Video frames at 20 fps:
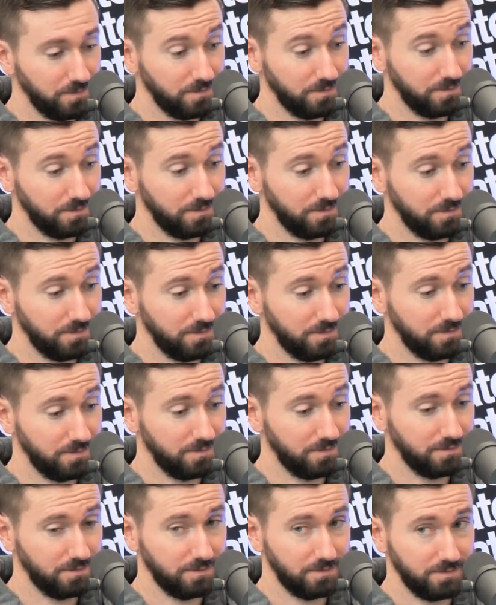
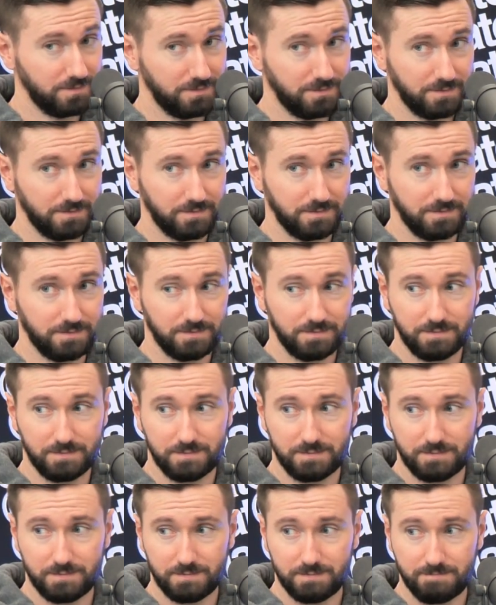
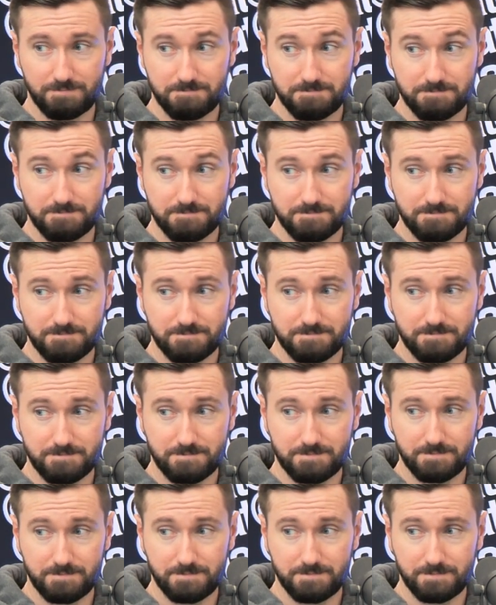
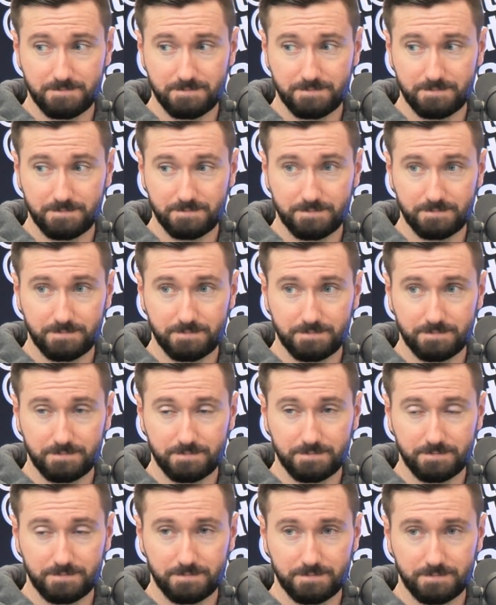
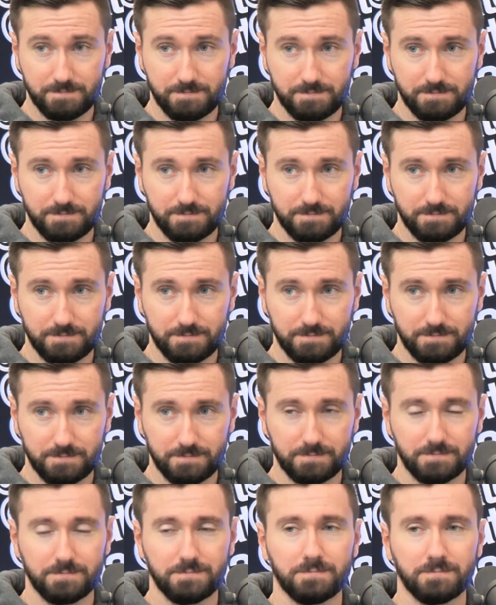No words are spoken by the person on screen.